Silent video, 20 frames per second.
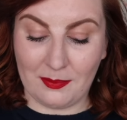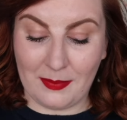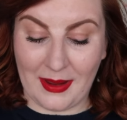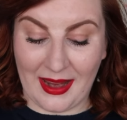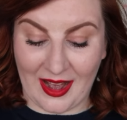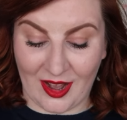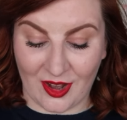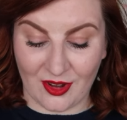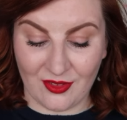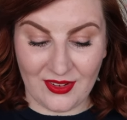
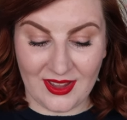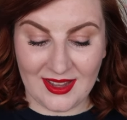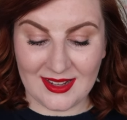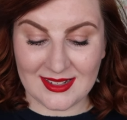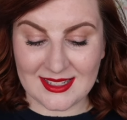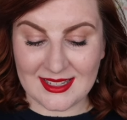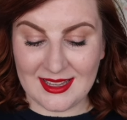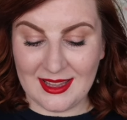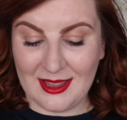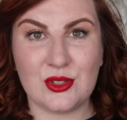
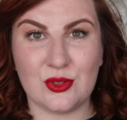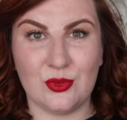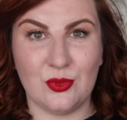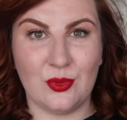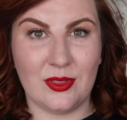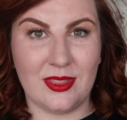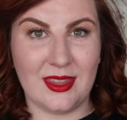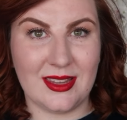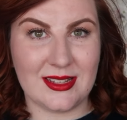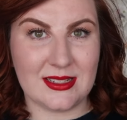perfect
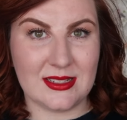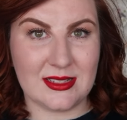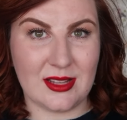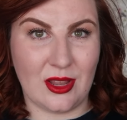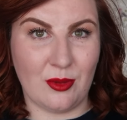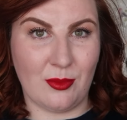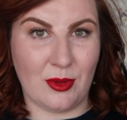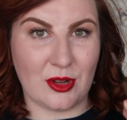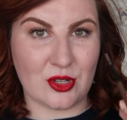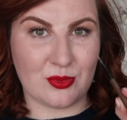so this is
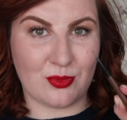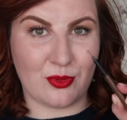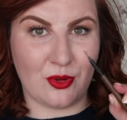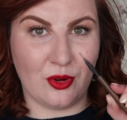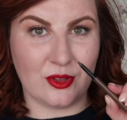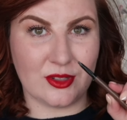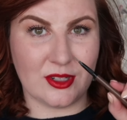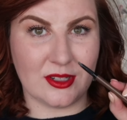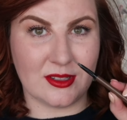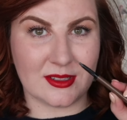how much
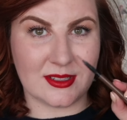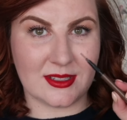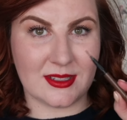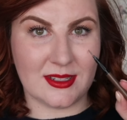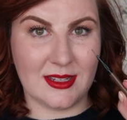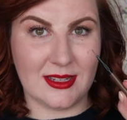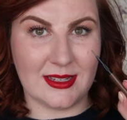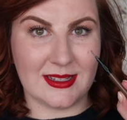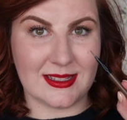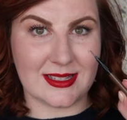product
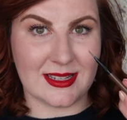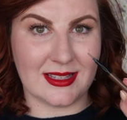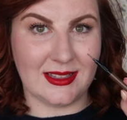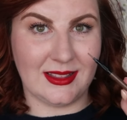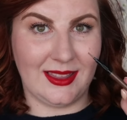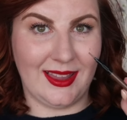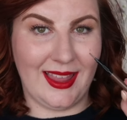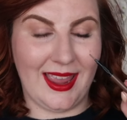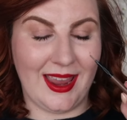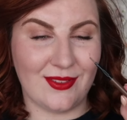is
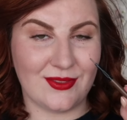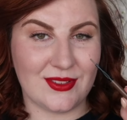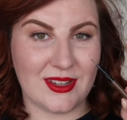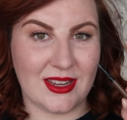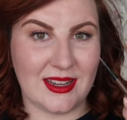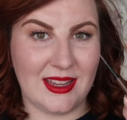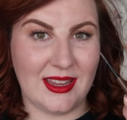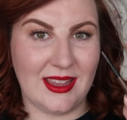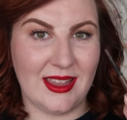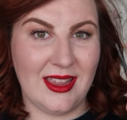left
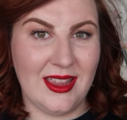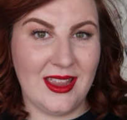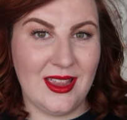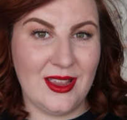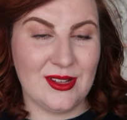in it